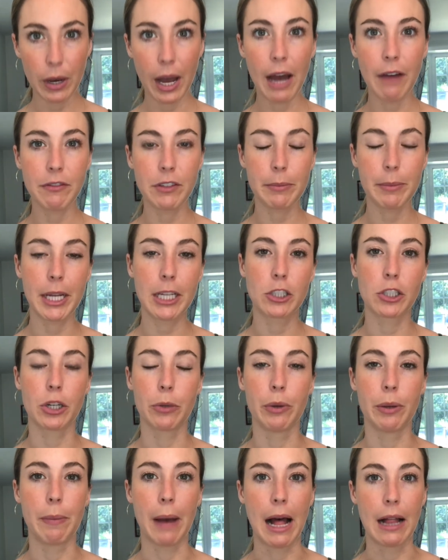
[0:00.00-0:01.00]
have to make sure
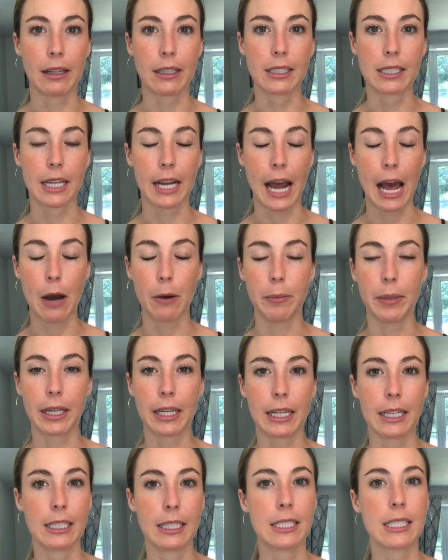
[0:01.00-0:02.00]
we balance it out,
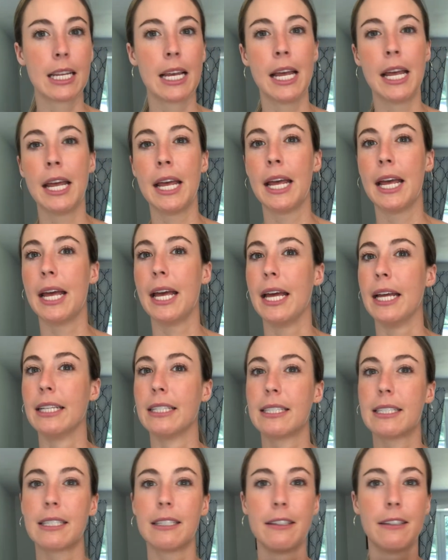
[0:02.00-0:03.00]
because
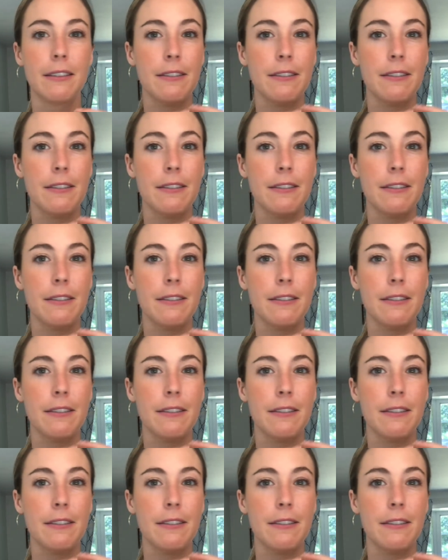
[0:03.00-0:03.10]
it's